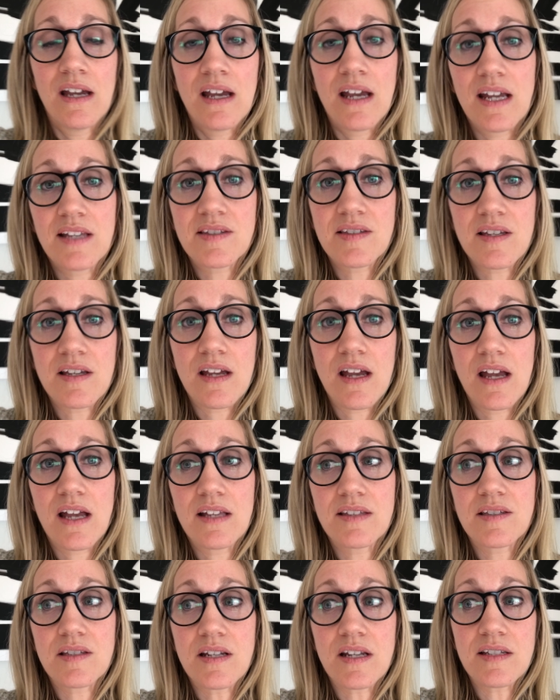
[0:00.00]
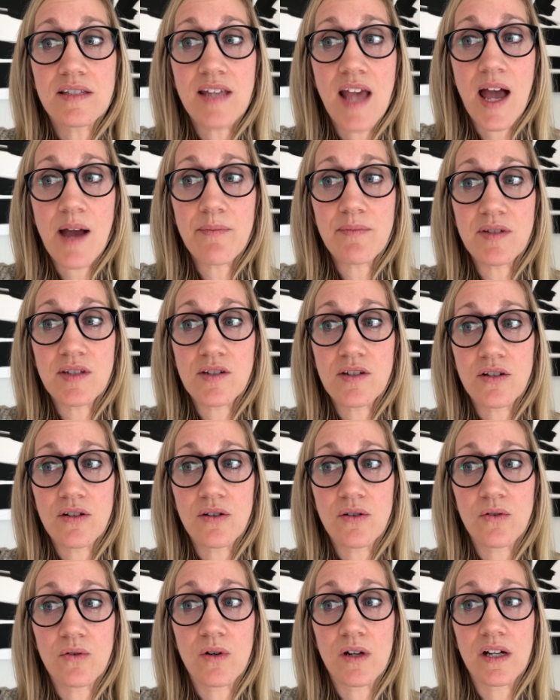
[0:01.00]
It's an attempt
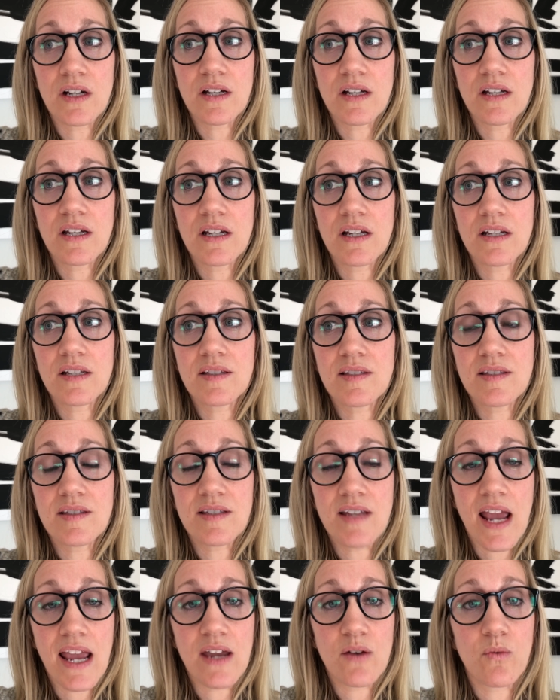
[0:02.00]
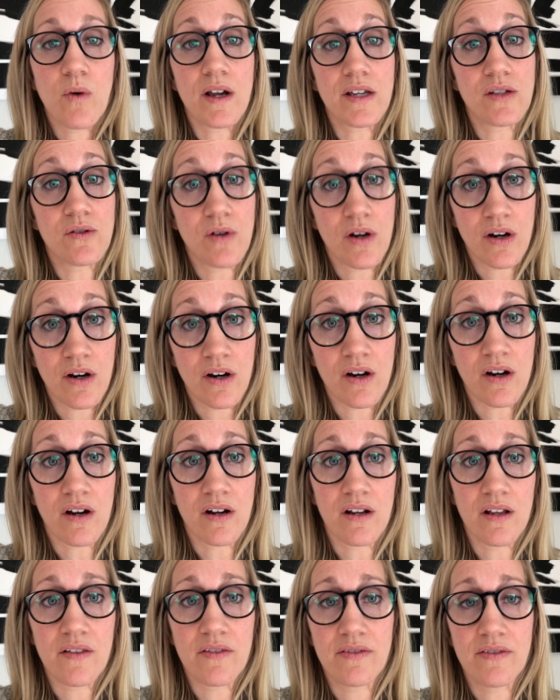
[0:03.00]
to state what you
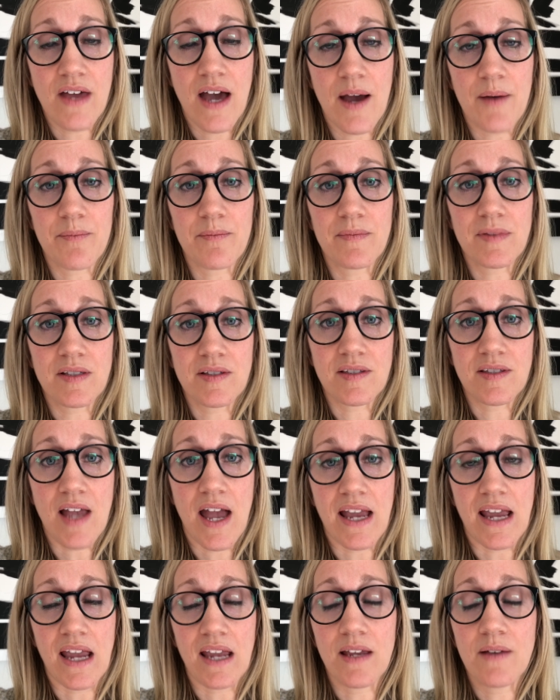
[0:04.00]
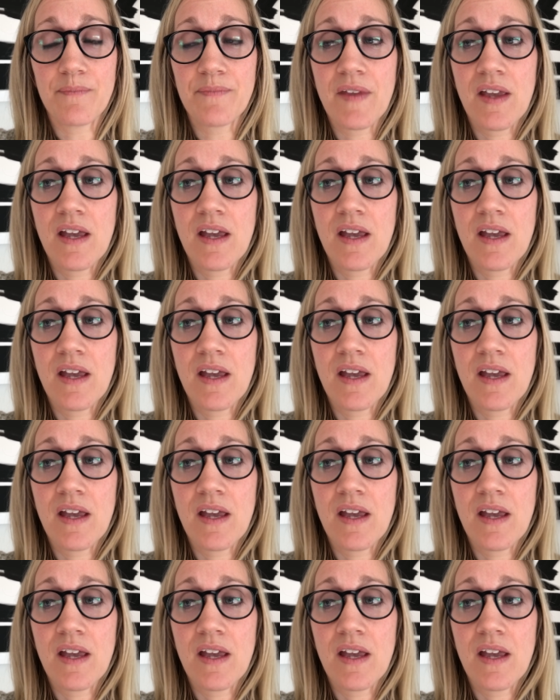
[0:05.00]
heard them say.